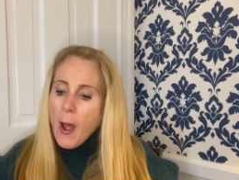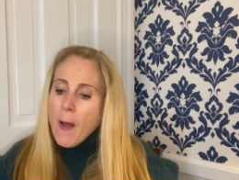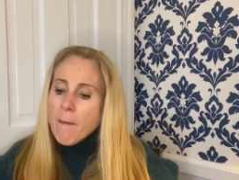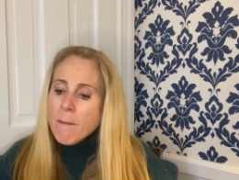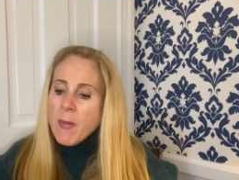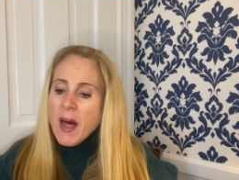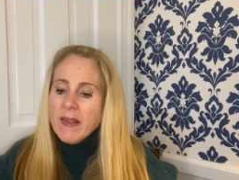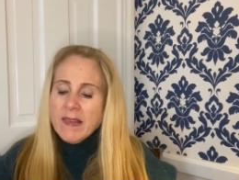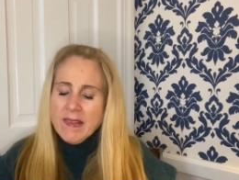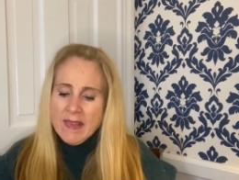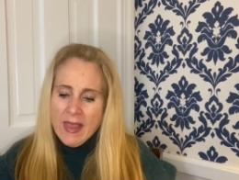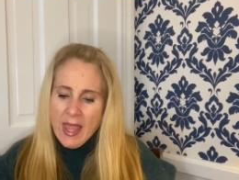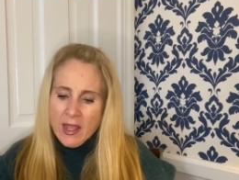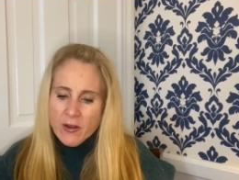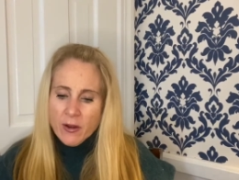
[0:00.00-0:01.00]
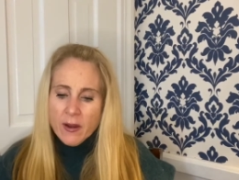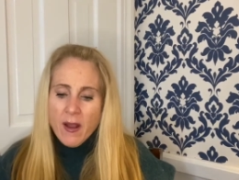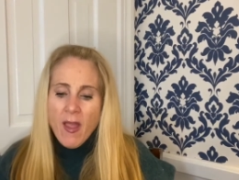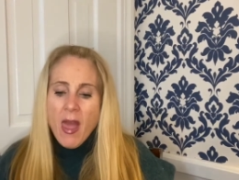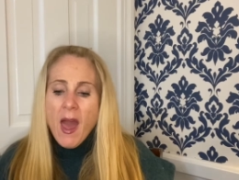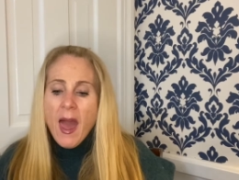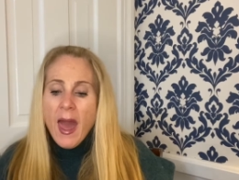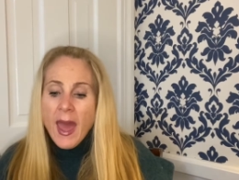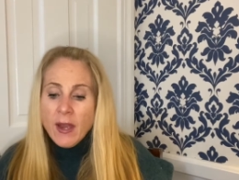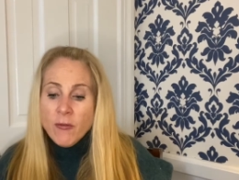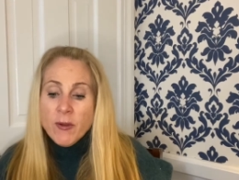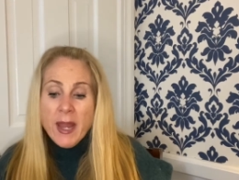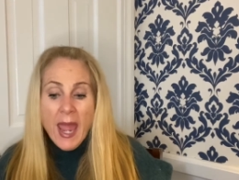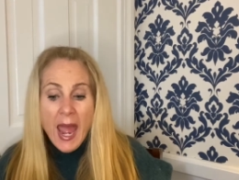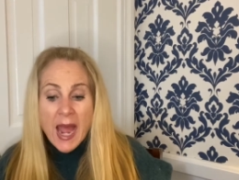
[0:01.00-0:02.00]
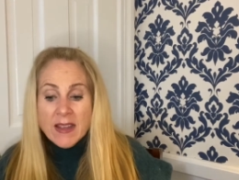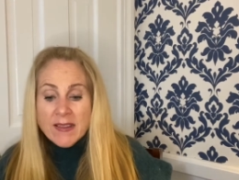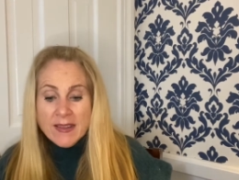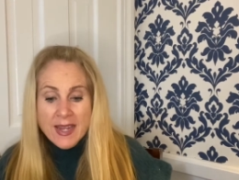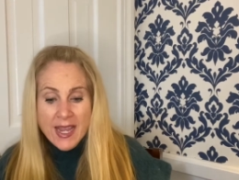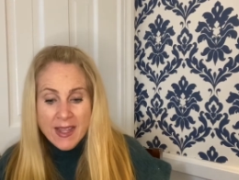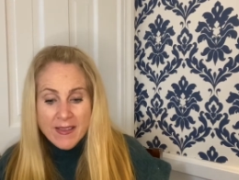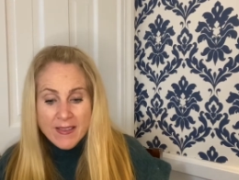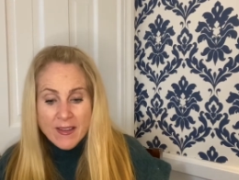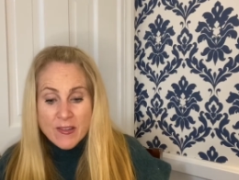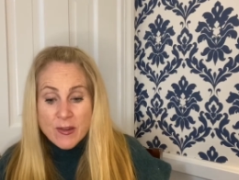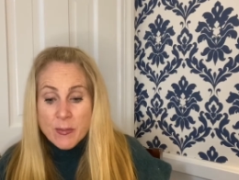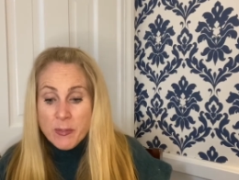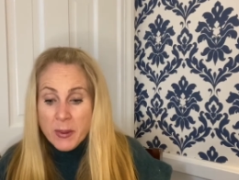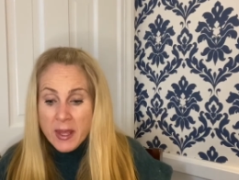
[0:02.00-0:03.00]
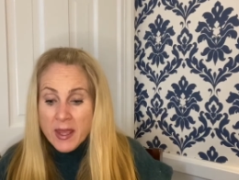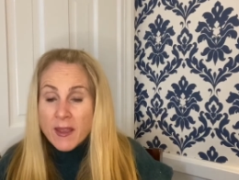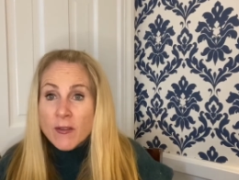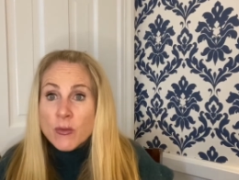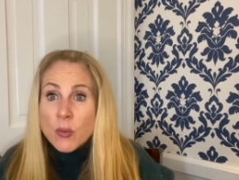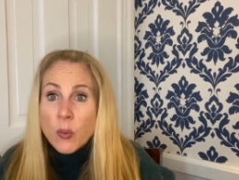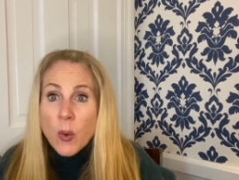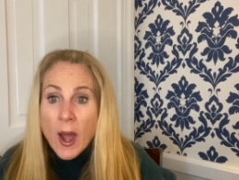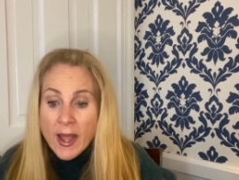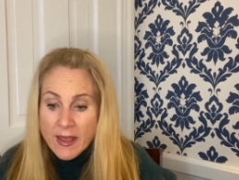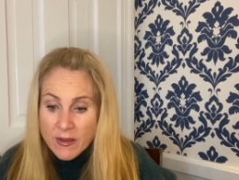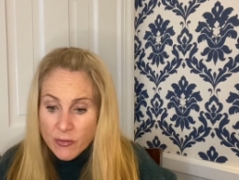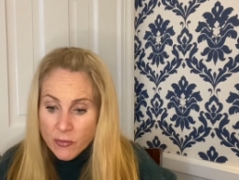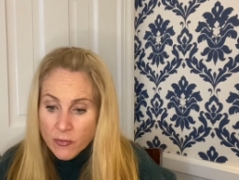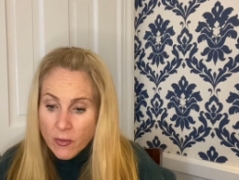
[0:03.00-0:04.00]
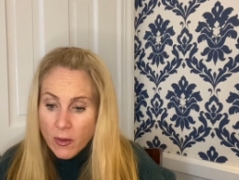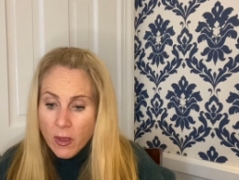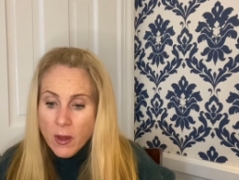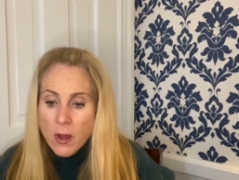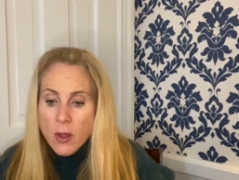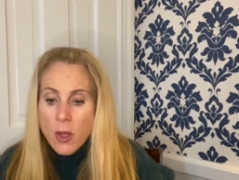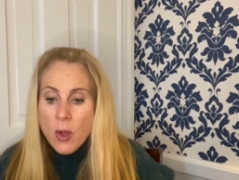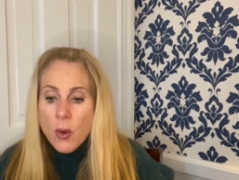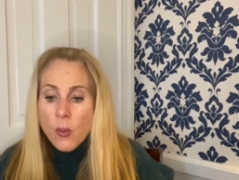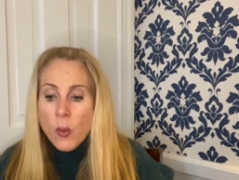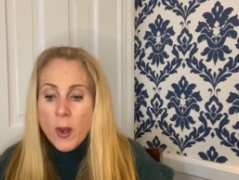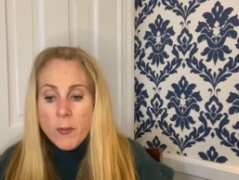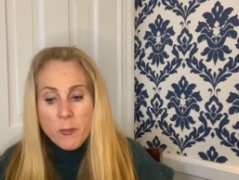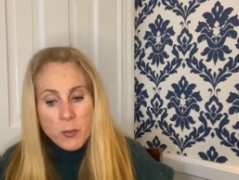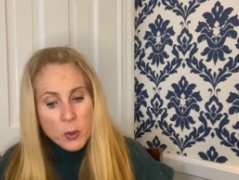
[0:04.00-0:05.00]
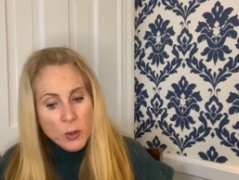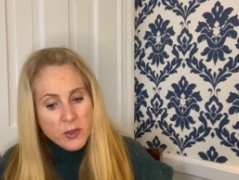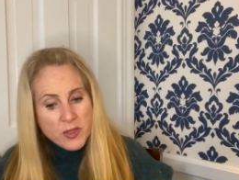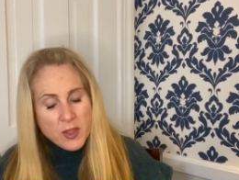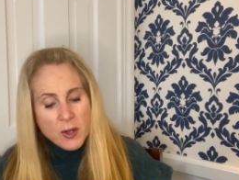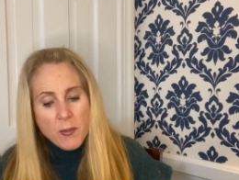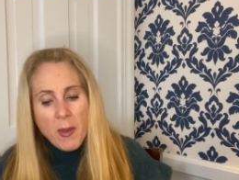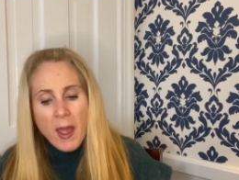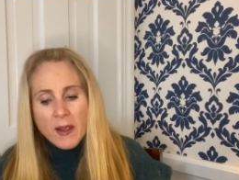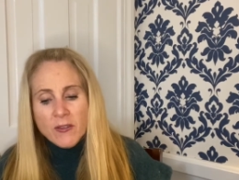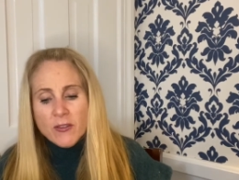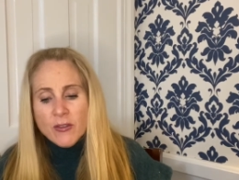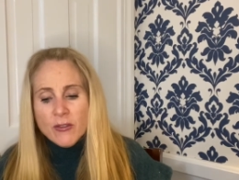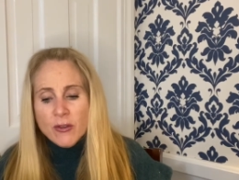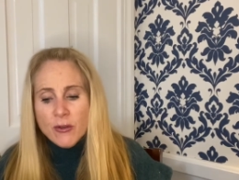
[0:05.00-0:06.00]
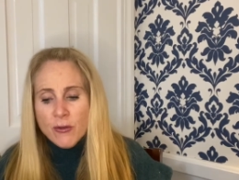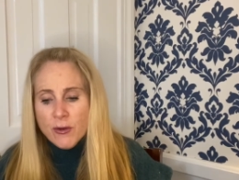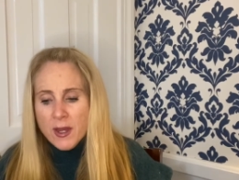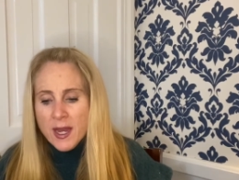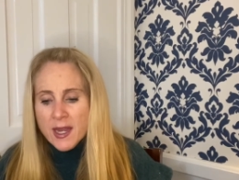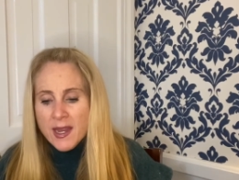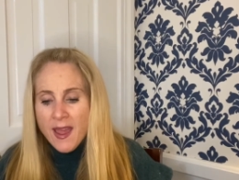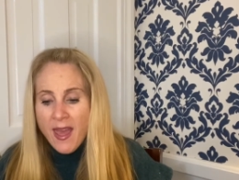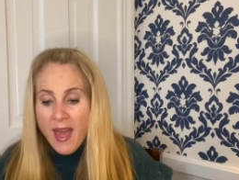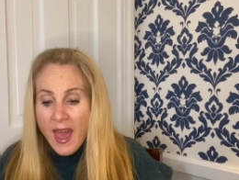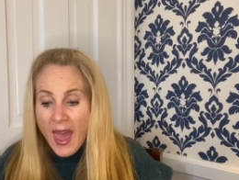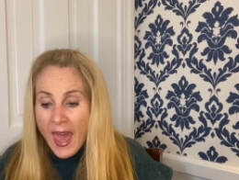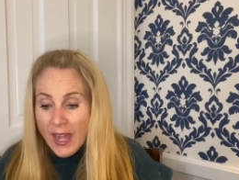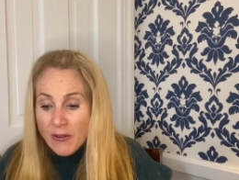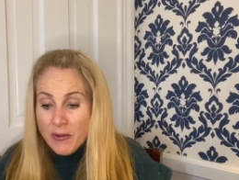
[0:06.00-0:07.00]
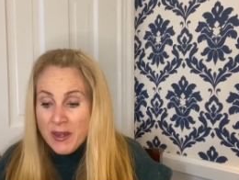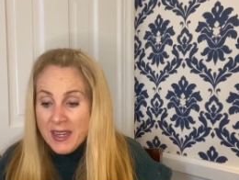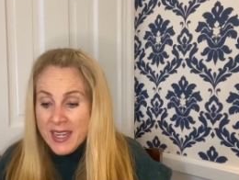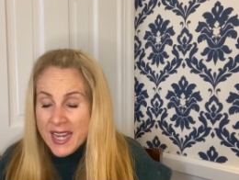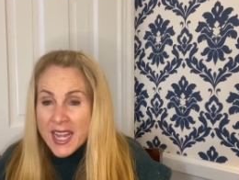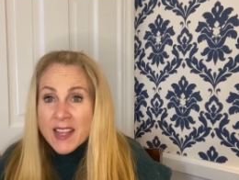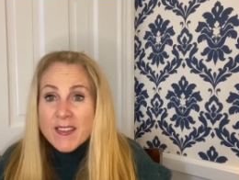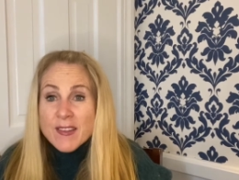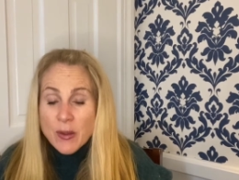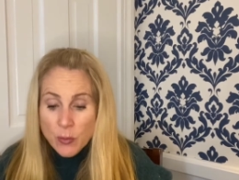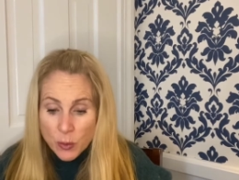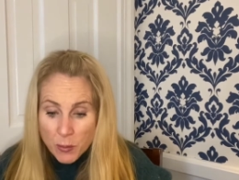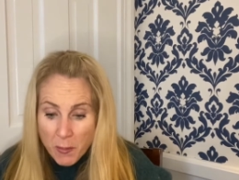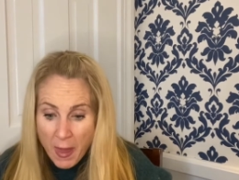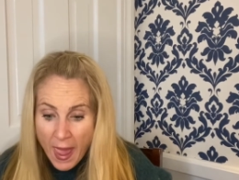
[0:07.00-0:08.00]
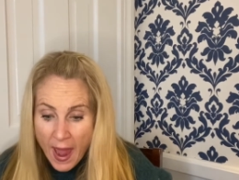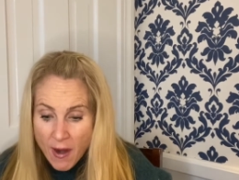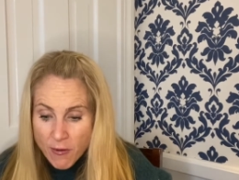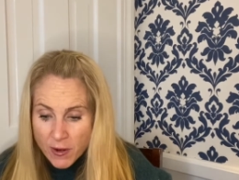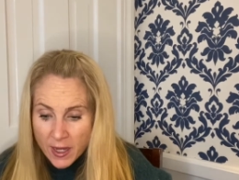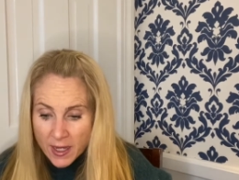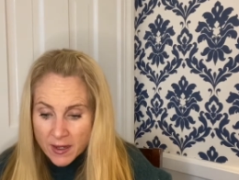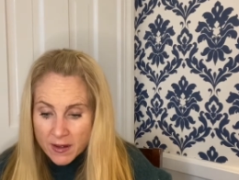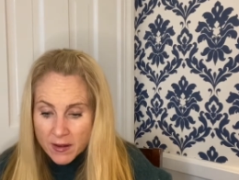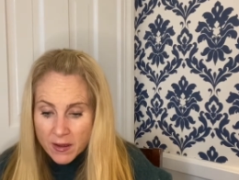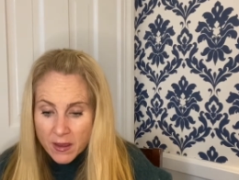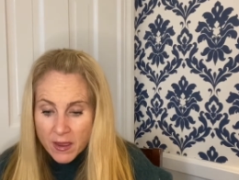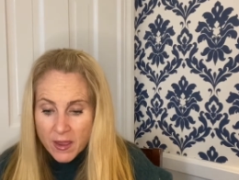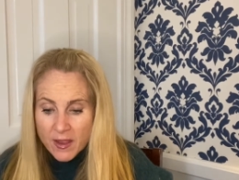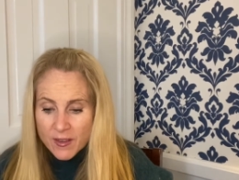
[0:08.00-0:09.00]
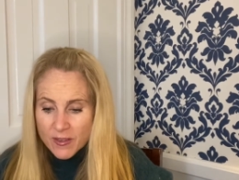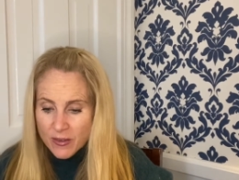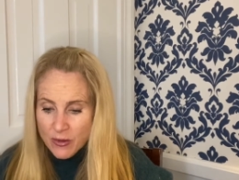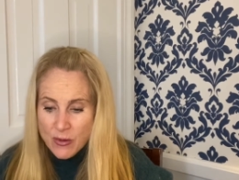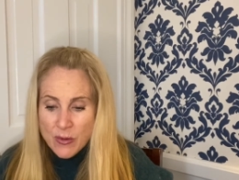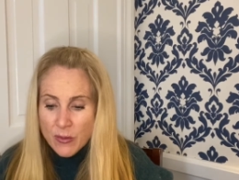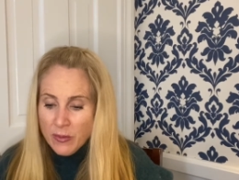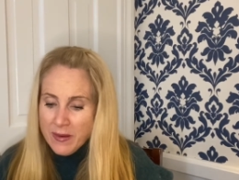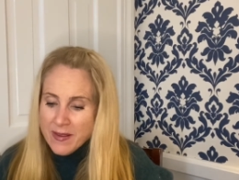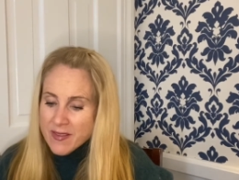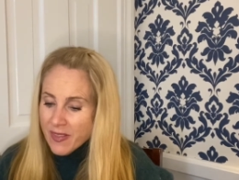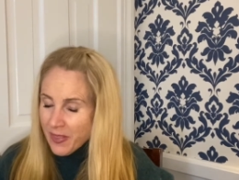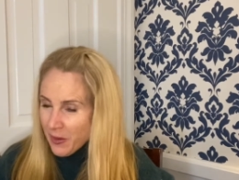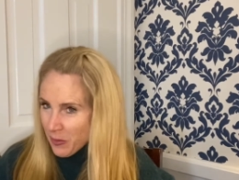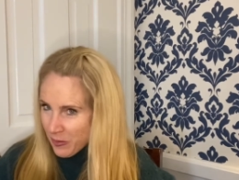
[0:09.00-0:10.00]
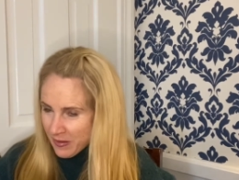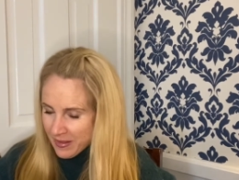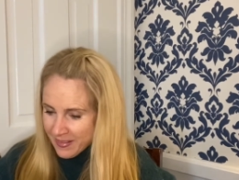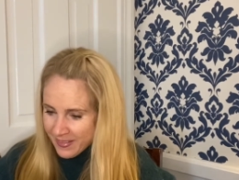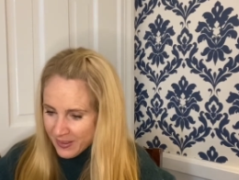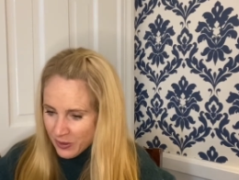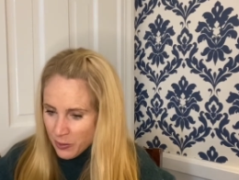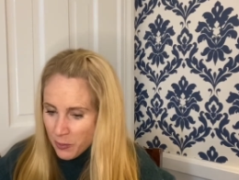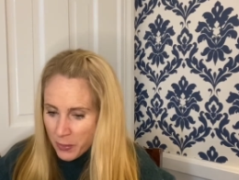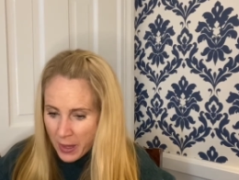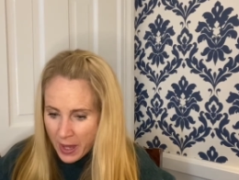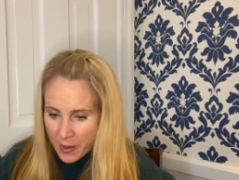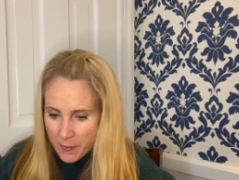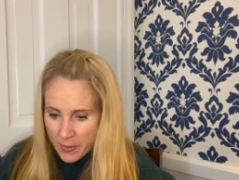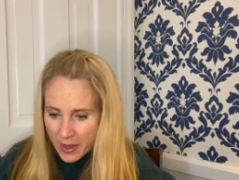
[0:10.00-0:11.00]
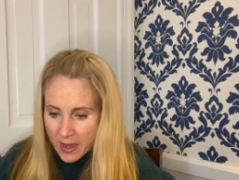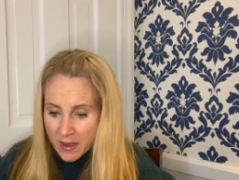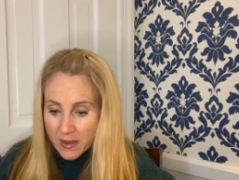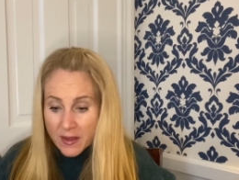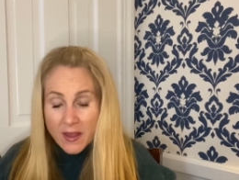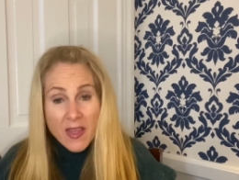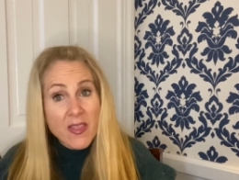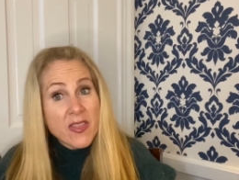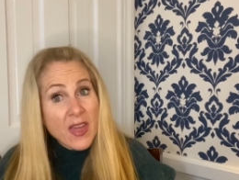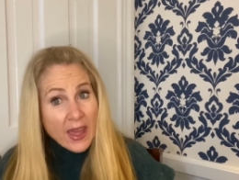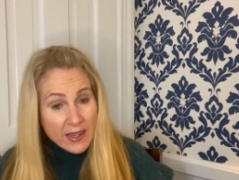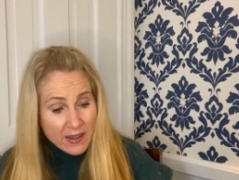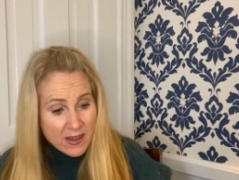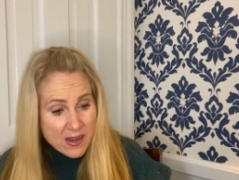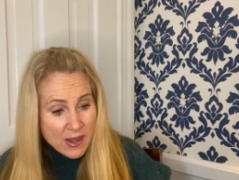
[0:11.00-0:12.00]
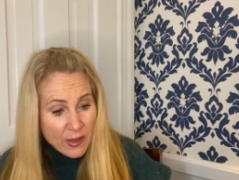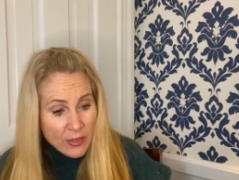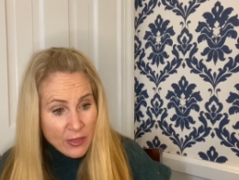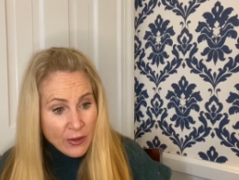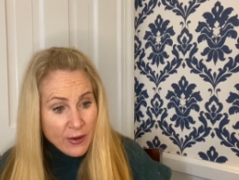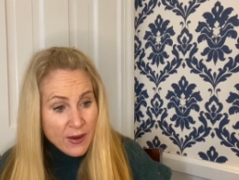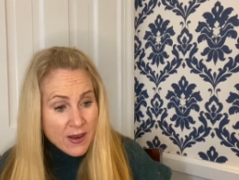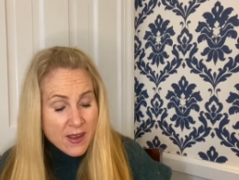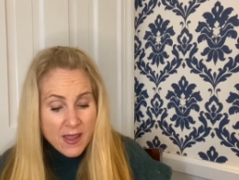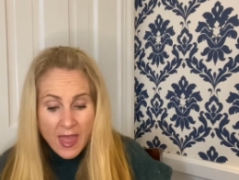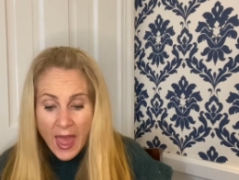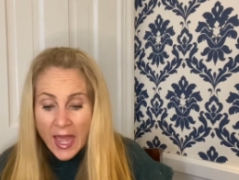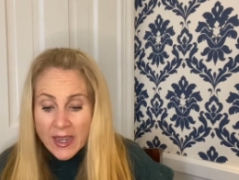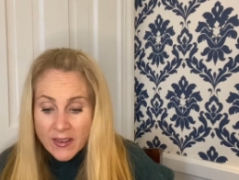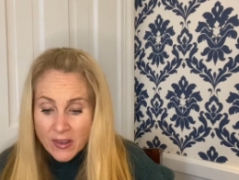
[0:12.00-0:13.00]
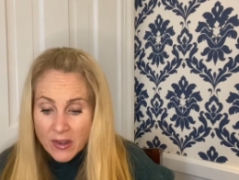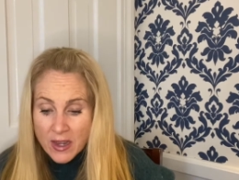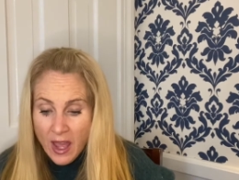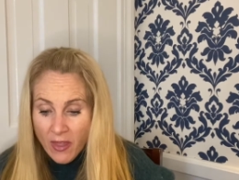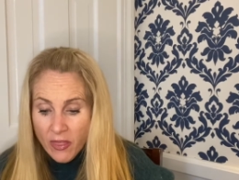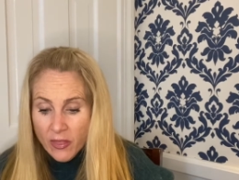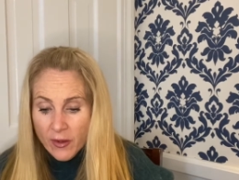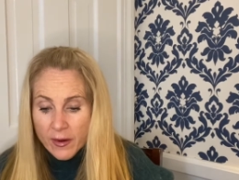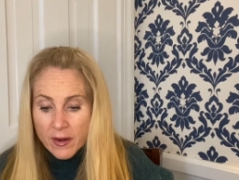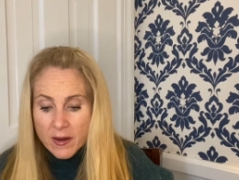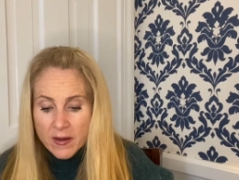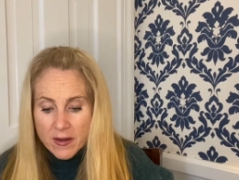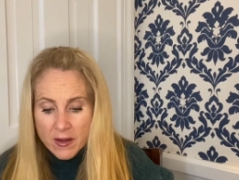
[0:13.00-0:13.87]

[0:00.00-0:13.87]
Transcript: Months later, Henry asked Nancy to be his wife. When both their masters agreed, Henry and Nancy were married. Soon, there was a little baby, then another, and another.